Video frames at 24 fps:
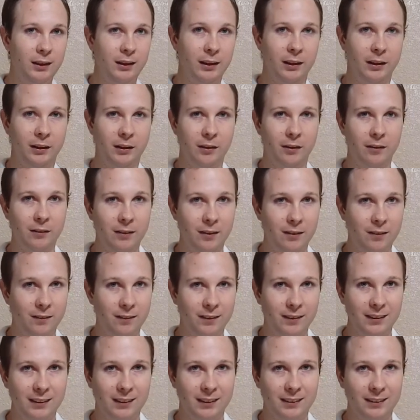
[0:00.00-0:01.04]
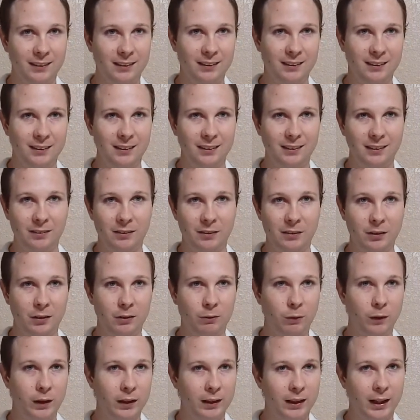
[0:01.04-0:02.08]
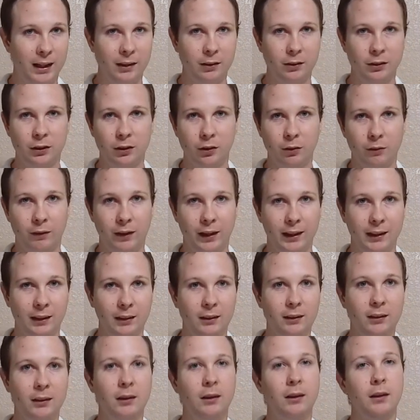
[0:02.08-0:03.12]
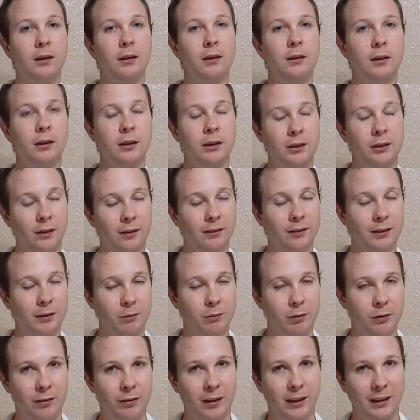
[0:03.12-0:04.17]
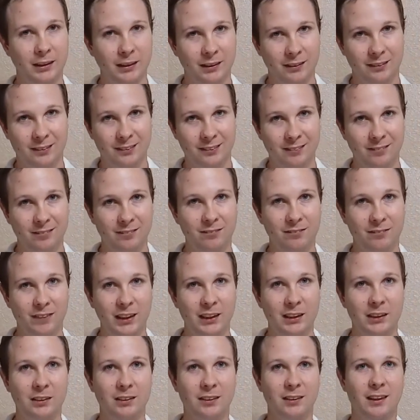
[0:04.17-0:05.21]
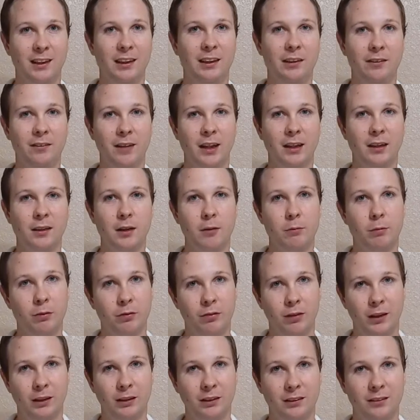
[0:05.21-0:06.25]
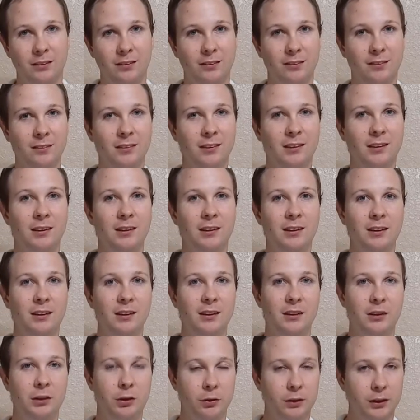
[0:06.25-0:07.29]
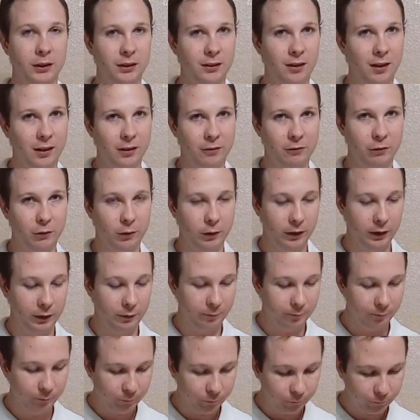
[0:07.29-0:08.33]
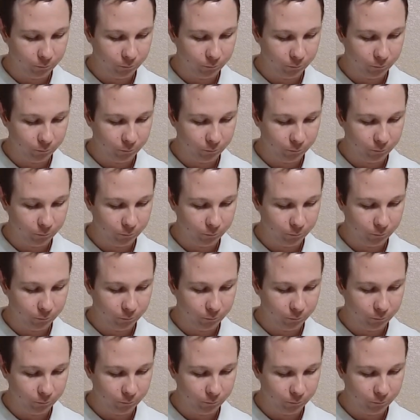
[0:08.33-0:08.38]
you don't know what letters or what, consult the professional. Make sure that you ask the professional to install it for you.